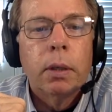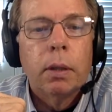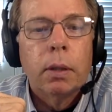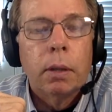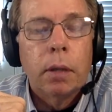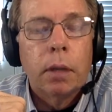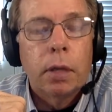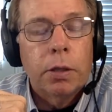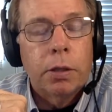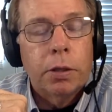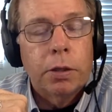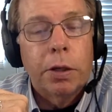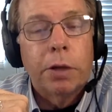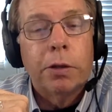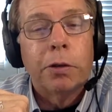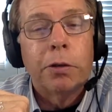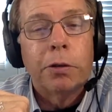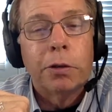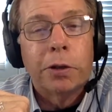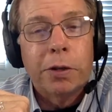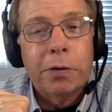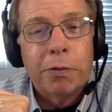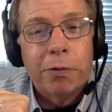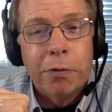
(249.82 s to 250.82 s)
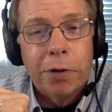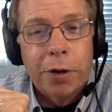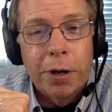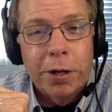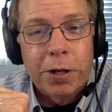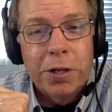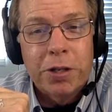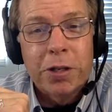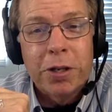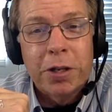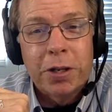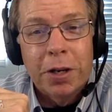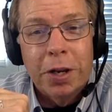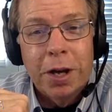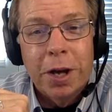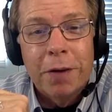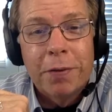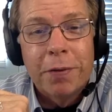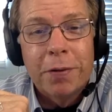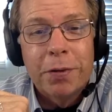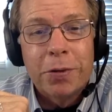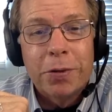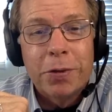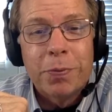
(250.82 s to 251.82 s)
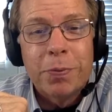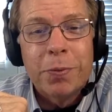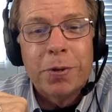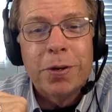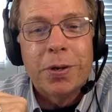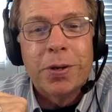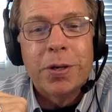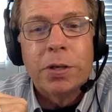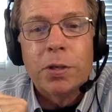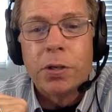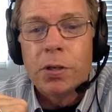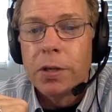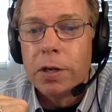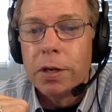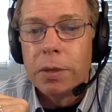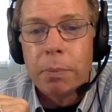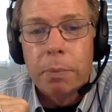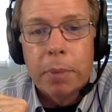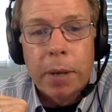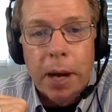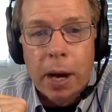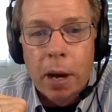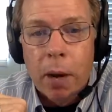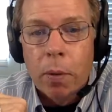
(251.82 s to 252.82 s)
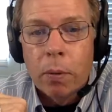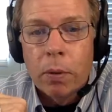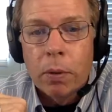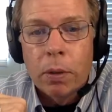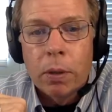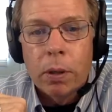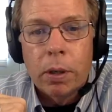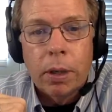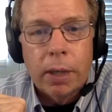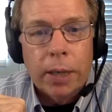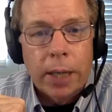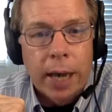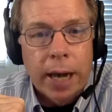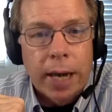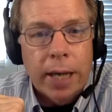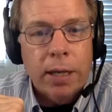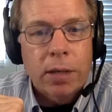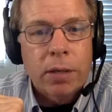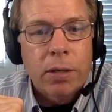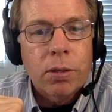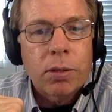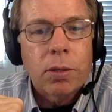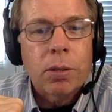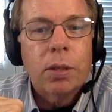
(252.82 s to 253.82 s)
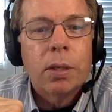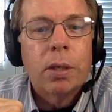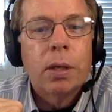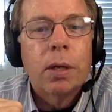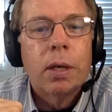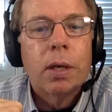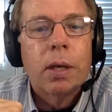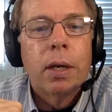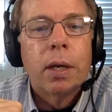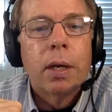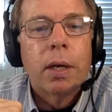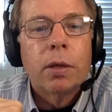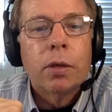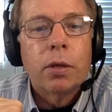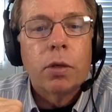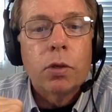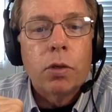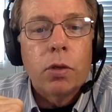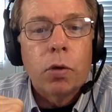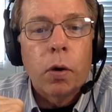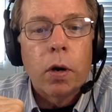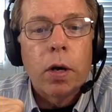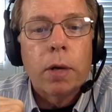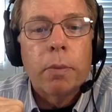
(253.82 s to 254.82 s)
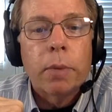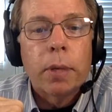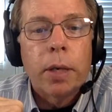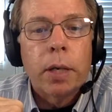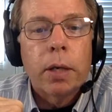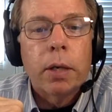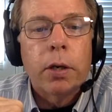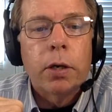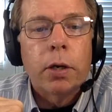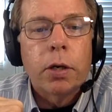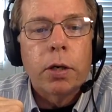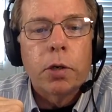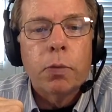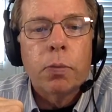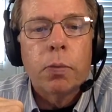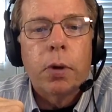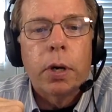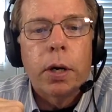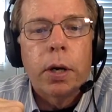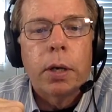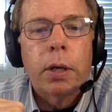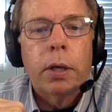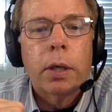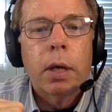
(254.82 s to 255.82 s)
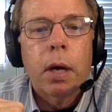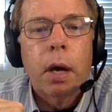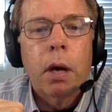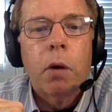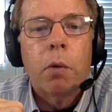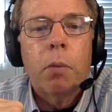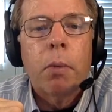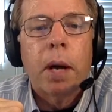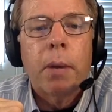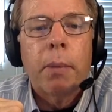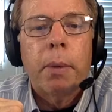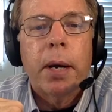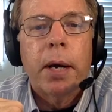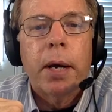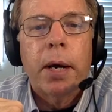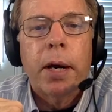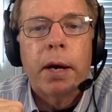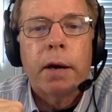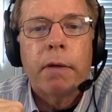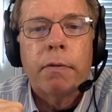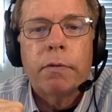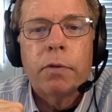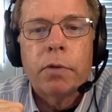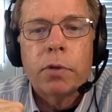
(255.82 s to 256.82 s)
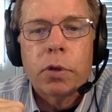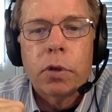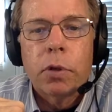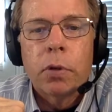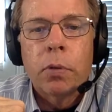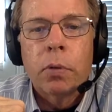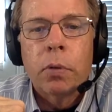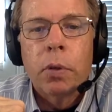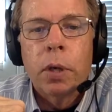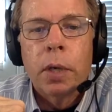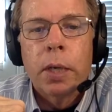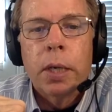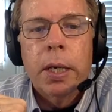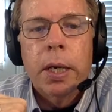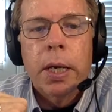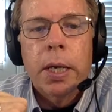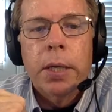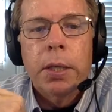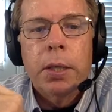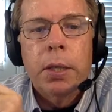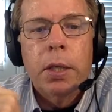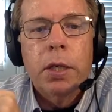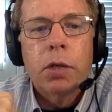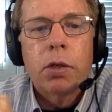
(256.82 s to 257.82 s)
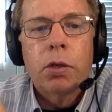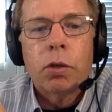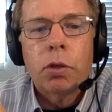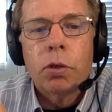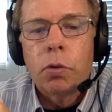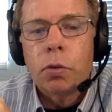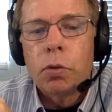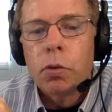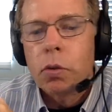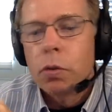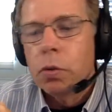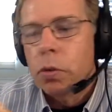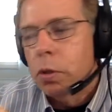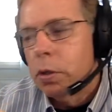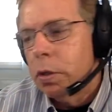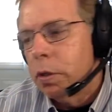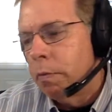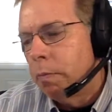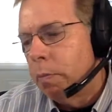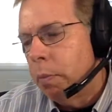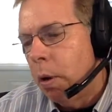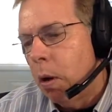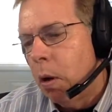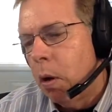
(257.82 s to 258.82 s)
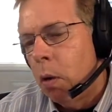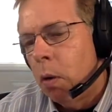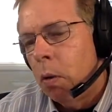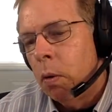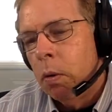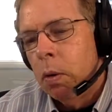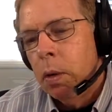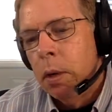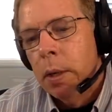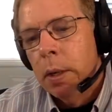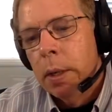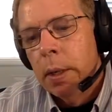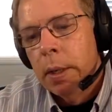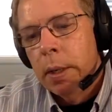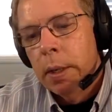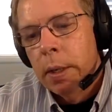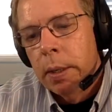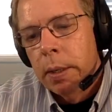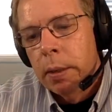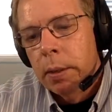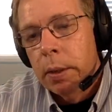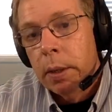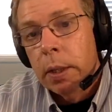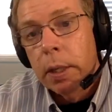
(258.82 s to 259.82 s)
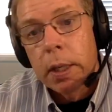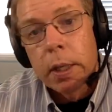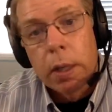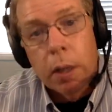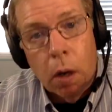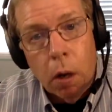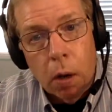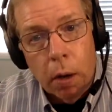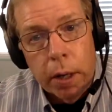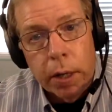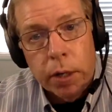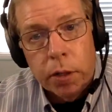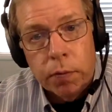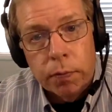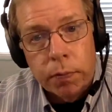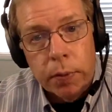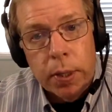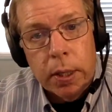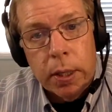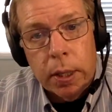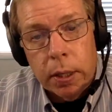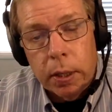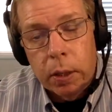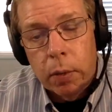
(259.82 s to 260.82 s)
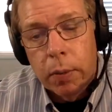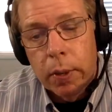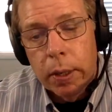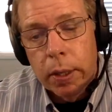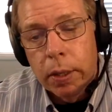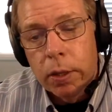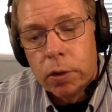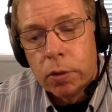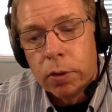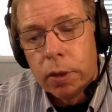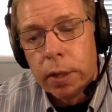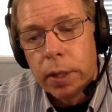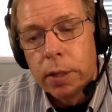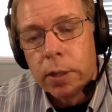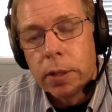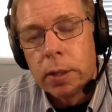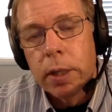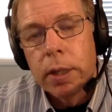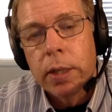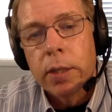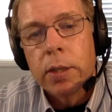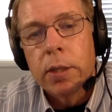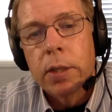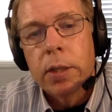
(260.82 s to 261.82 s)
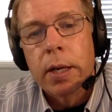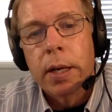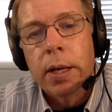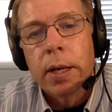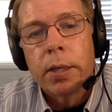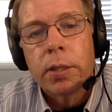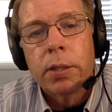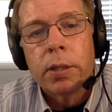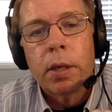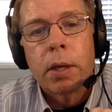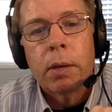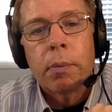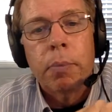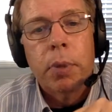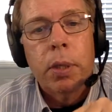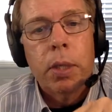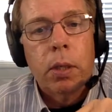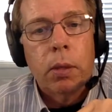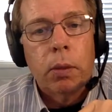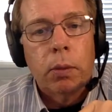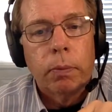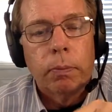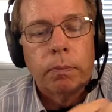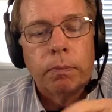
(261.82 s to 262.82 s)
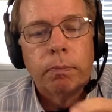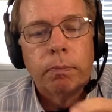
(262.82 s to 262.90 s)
That's an interesting phrase, the love of the Spirit instead of power or guidance, to join me in earnest prayer to God on my behalf. So in these two uses of Paul, the NRSV anyway translates it as appeal.